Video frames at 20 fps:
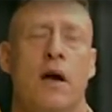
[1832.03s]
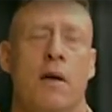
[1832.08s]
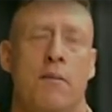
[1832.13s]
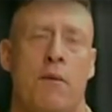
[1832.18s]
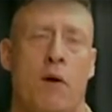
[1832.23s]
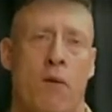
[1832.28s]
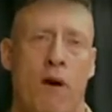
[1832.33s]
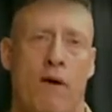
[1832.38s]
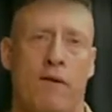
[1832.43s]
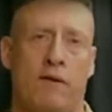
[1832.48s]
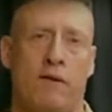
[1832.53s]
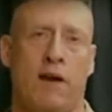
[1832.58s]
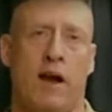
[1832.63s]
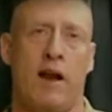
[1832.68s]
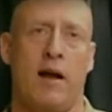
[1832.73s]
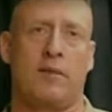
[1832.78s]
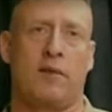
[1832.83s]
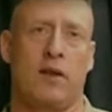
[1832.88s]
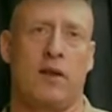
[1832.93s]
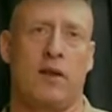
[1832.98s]
But what we've done
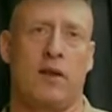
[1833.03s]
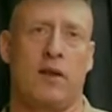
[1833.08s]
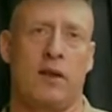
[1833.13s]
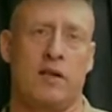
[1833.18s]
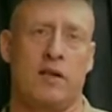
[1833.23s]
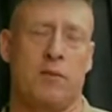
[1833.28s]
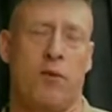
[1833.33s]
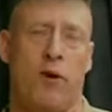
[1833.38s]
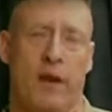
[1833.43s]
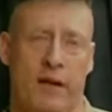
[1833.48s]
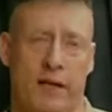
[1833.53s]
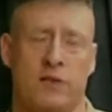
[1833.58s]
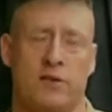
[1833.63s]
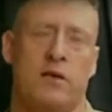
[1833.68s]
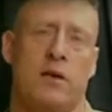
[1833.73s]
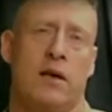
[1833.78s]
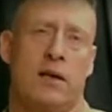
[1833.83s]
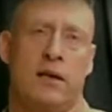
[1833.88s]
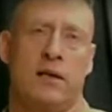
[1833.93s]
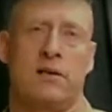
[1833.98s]
up to this point
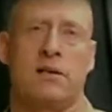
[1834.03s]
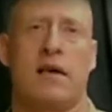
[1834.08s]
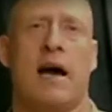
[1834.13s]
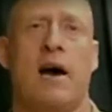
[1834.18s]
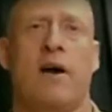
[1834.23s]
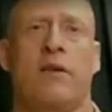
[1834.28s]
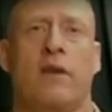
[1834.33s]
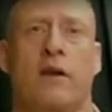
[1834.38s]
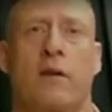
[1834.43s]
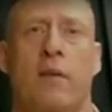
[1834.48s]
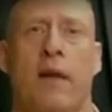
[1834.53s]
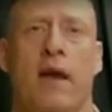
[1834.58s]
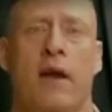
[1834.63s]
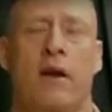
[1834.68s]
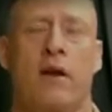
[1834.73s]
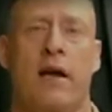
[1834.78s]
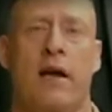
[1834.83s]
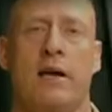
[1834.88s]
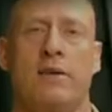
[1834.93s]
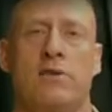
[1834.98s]
is this is how the
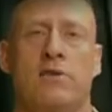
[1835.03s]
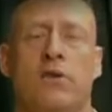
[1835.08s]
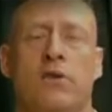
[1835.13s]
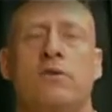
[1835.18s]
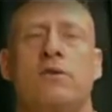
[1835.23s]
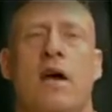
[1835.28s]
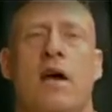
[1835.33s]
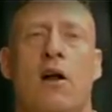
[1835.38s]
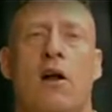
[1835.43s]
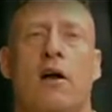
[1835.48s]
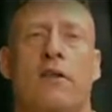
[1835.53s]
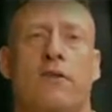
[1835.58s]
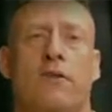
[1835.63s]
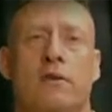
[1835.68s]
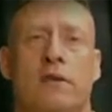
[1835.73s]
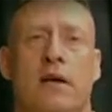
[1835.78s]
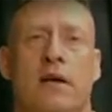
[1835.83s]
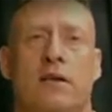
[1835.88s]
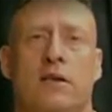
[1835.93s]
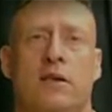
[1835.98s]
commander has used that
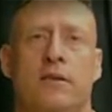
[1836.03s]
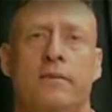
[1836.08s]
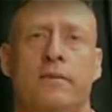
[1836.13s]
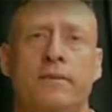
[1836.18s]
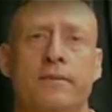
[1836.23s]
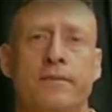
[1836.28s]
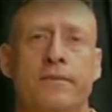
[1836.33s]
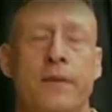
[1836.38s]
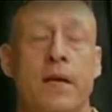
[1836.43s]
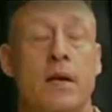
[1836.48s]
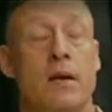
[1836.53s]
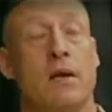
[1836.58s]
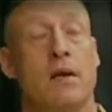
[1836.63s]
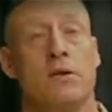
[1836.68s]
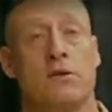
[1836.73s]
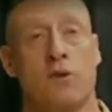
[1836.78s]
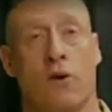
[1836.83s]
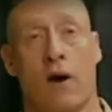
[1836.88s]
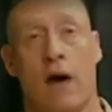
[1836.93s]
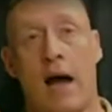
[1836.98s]
authorization.
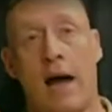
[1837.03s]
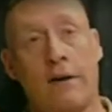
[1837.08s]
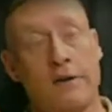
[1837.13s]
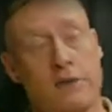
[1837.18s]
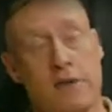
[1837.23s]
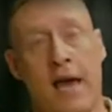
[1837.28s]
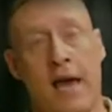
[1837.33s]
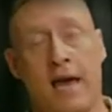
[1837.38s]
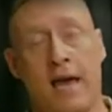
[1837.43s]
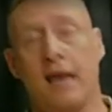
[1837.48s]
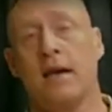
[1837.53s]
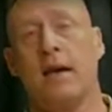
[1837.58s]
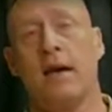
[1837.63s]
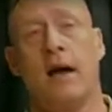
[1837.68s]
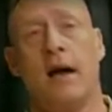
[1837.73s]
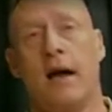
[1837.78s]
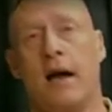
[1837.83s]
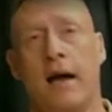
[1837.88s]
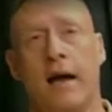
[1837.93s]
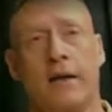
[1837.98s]
So I would say
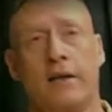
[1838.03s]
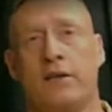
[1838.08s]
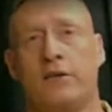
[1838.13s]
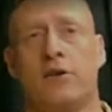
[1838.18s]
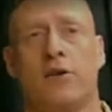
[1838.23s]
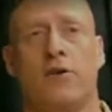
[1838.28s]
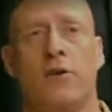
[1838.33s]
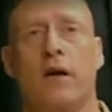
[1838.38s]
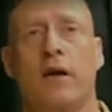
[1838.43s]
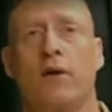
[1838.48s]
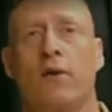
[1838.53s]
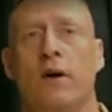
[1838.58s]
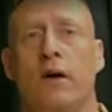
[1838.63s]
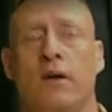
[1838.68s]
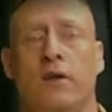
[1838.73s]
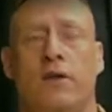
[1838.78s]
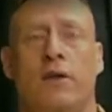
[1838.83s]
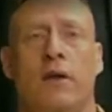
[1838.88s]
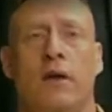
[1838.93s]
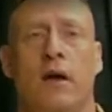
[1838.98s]
I disagree
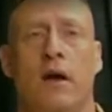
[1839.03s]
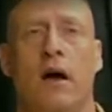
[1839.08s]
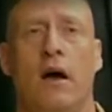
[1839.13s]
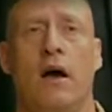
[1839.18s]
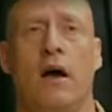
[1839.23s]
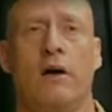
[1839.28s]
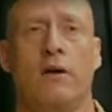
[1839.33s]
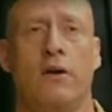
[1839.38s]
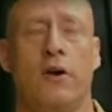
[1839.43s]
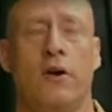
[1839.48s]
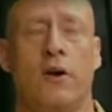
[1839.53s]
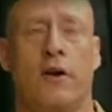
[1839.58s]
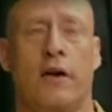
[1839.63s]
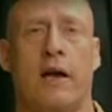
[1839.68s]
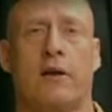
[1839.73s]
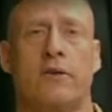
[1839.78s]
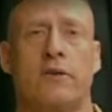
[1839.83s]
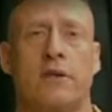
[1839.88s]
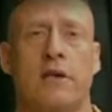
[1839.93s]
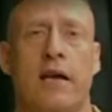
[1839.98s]
with your
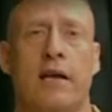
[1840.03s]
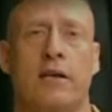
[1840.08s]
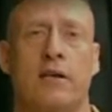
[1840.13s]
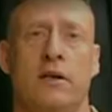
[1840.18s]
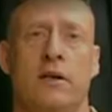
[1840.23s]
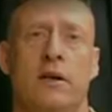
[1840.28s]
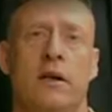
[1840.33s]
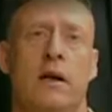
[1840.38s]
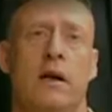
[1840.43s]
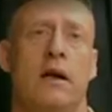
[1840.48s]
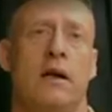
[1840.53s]
characterization.